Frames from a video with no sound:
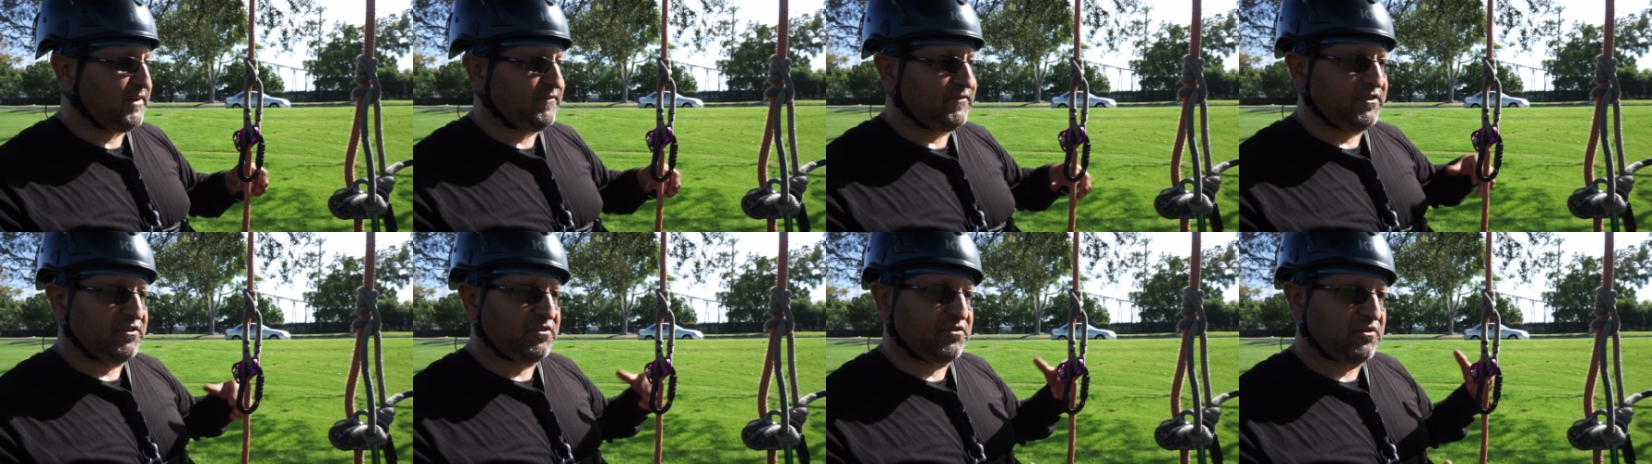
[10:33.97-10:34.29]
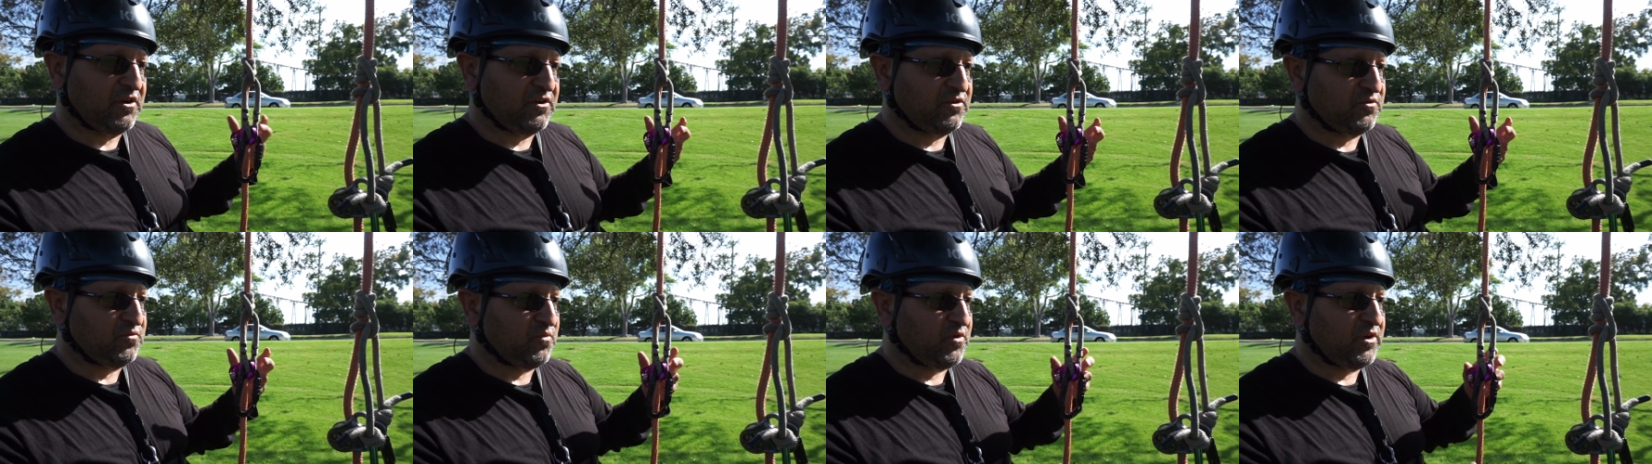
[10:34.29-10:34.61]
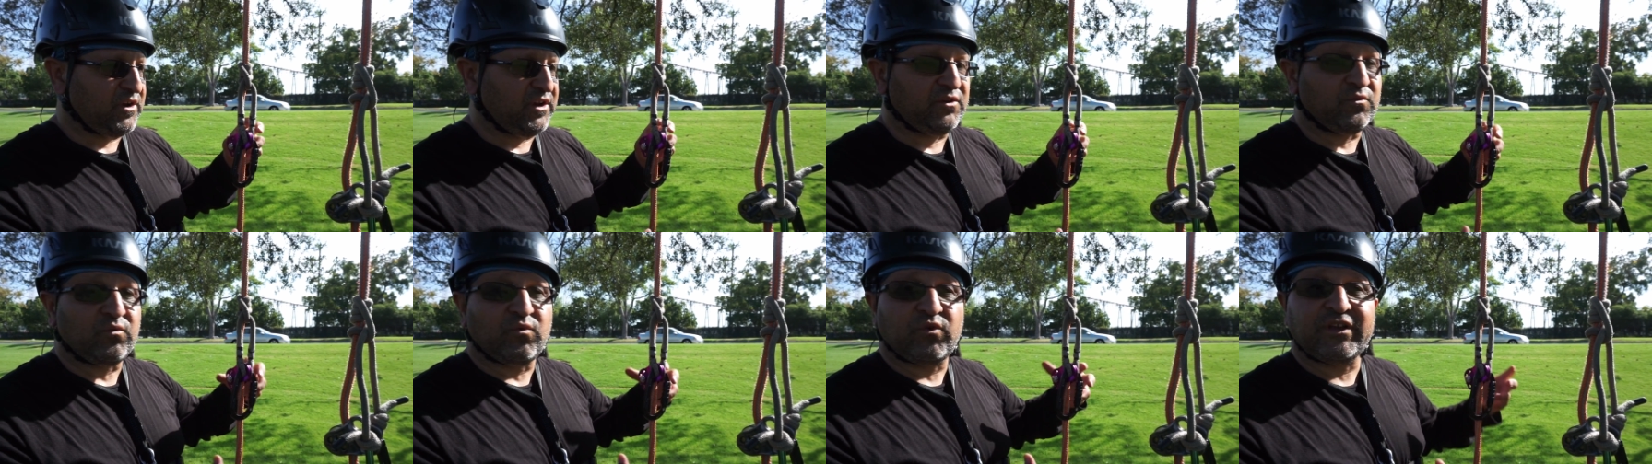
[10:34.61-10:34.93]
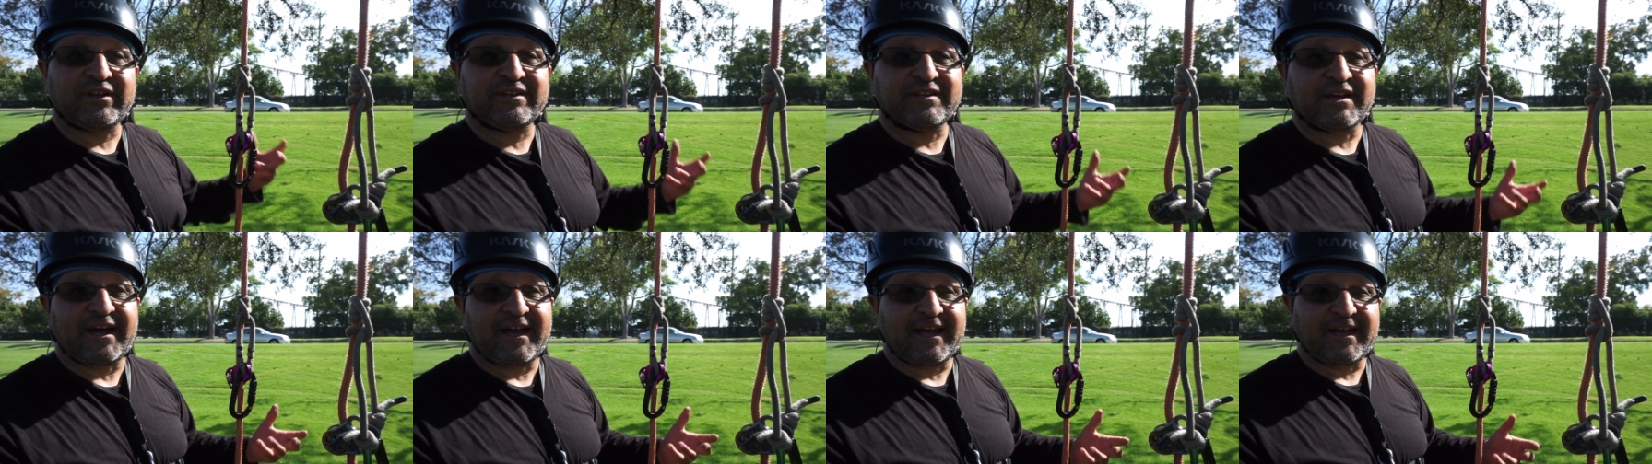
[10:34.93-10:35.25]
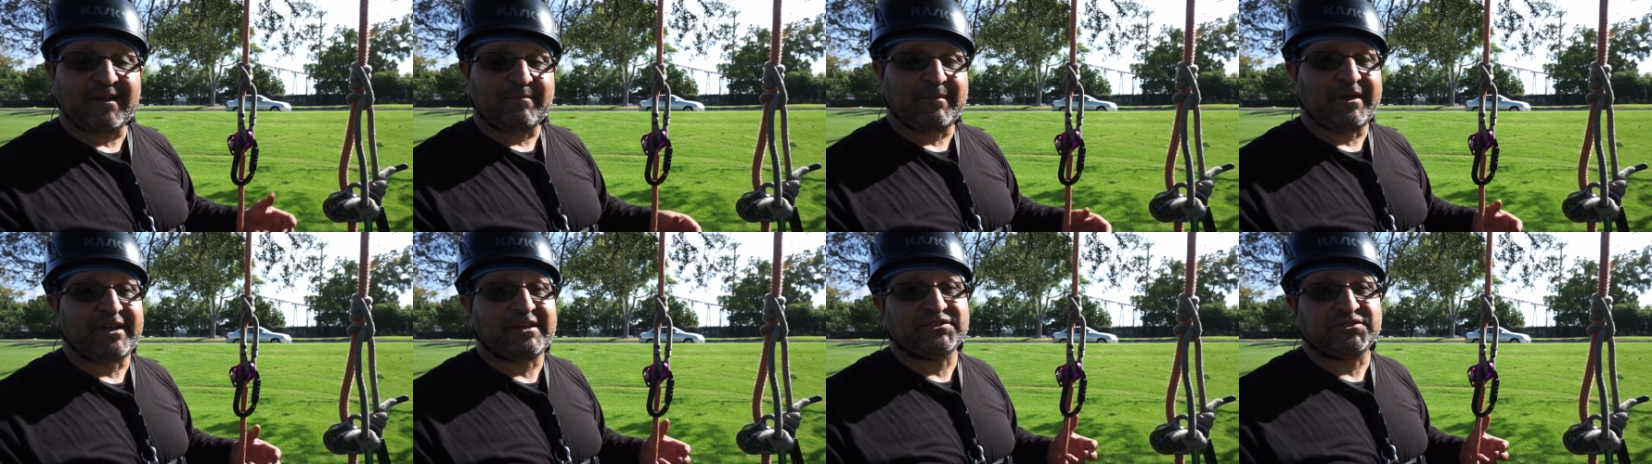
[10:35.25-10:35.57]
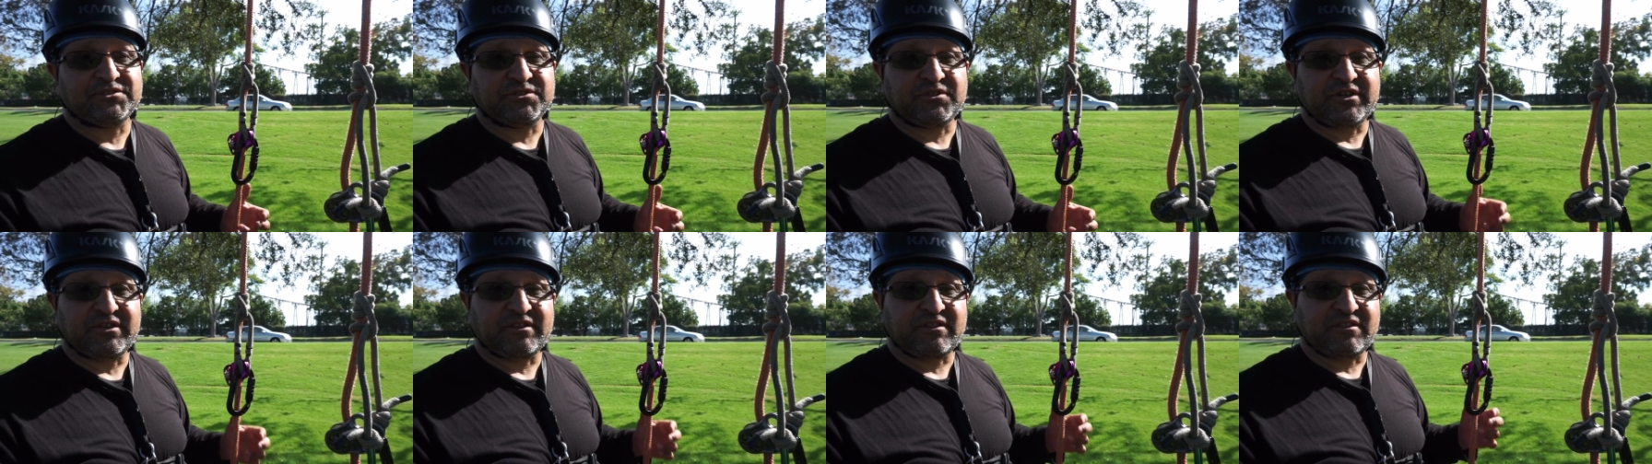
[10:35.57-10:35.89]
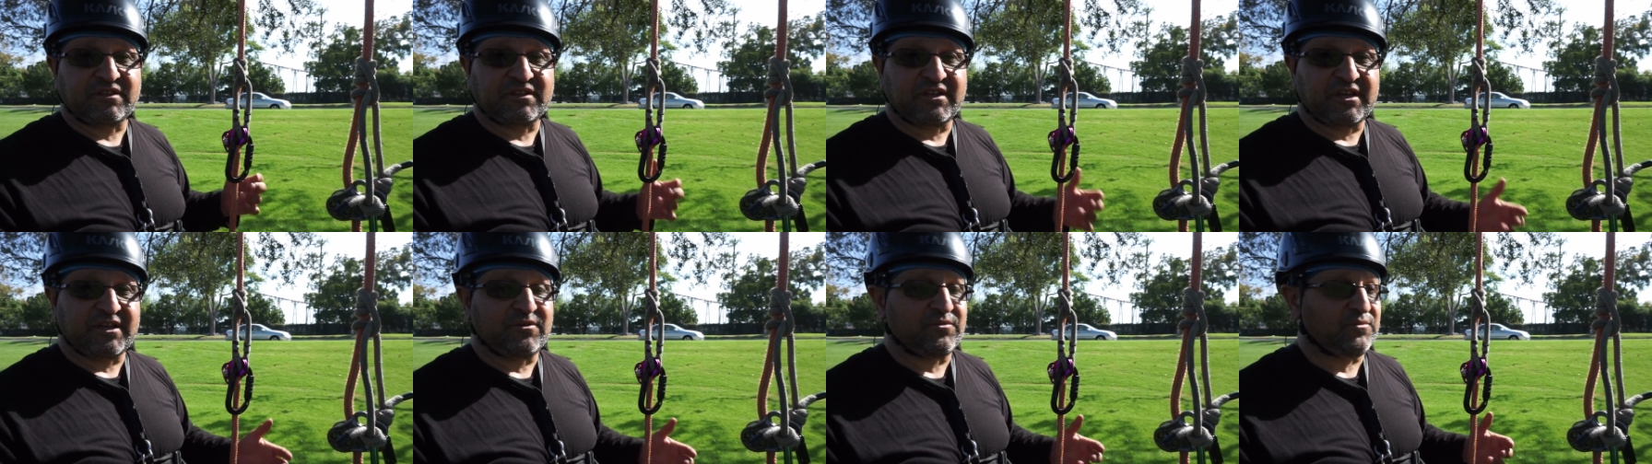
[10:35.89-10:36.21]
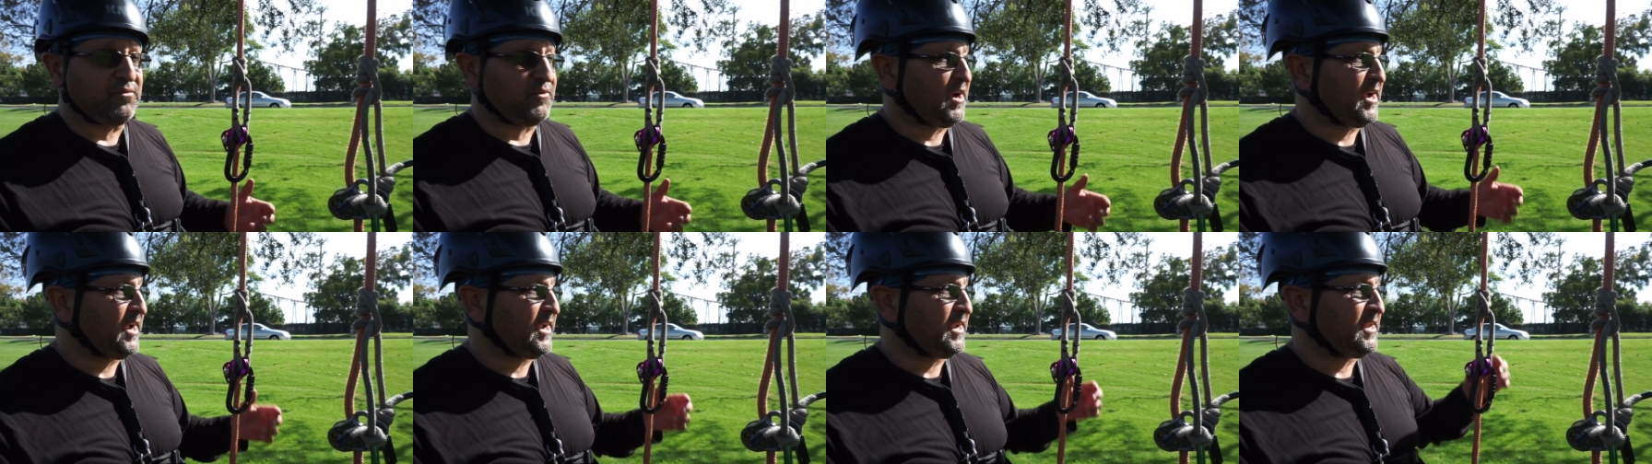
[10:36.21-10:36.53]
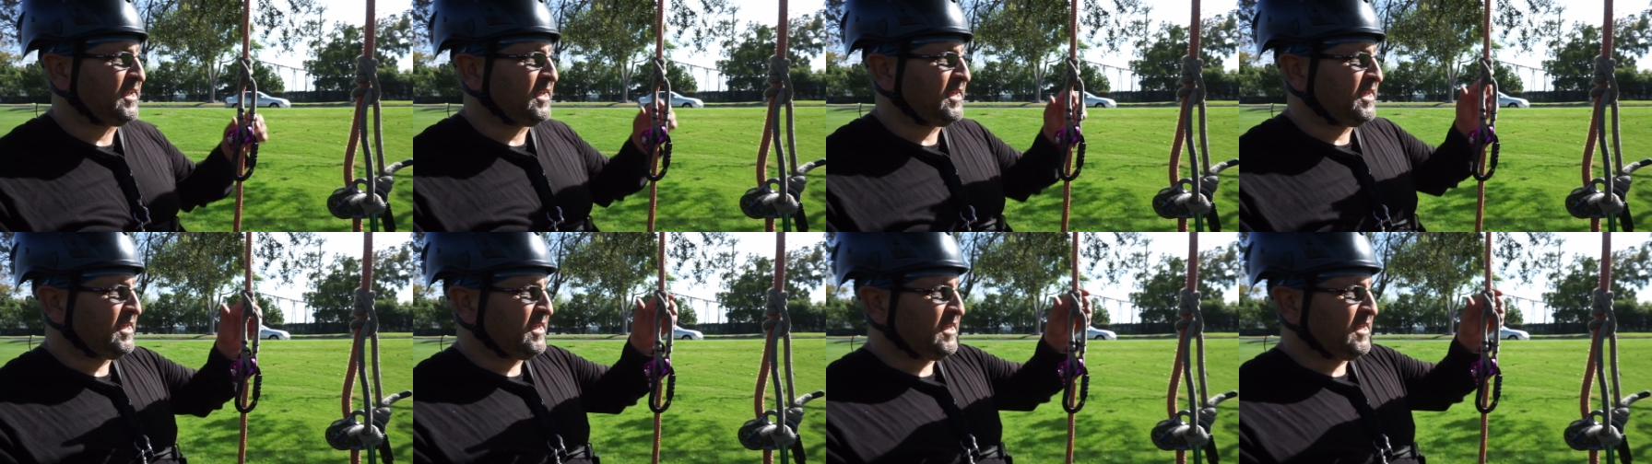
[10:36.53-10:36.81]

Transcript: If it starts running, retie it, make sure it's done right.